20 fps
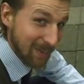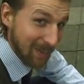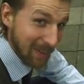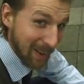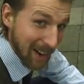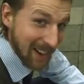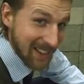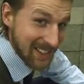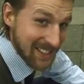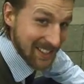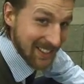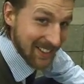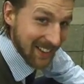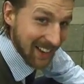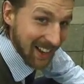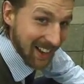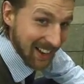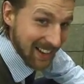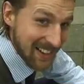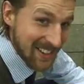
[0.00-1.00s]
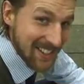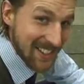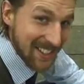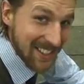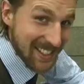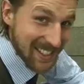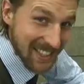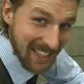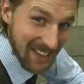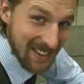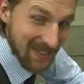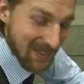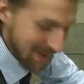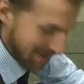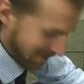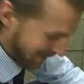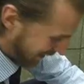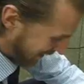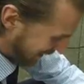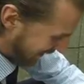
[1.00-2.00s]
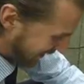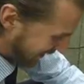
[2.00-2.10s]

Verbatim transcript: far too large. It's going to be really